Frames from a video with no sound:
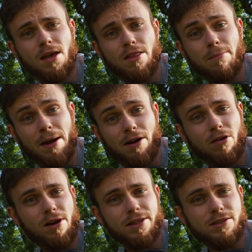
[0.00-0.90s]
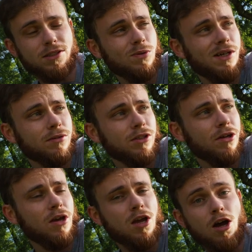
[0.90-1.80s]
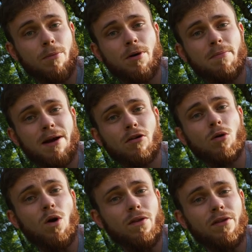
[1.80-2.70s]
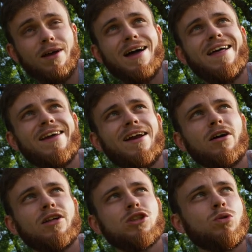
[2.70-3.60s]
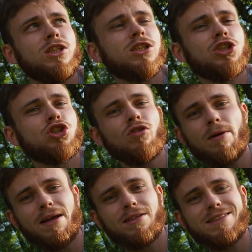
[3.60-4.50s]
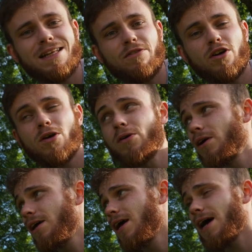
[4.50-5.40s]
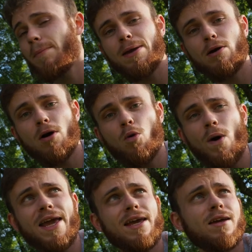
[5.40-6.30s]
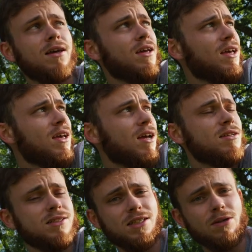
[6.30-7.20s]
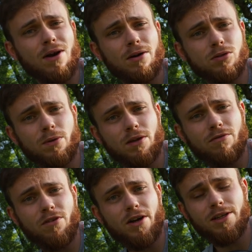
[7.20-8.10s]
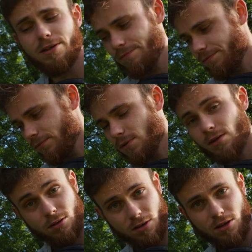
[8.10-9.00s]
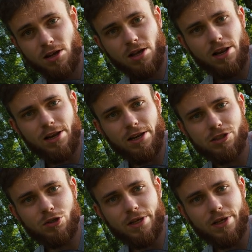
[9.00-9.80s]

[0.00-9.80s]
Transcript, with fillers: the macro lens as well so I'll put the macro on and then I'm going to switch it straight back to telephoto and be on my way and see what else we can find let's do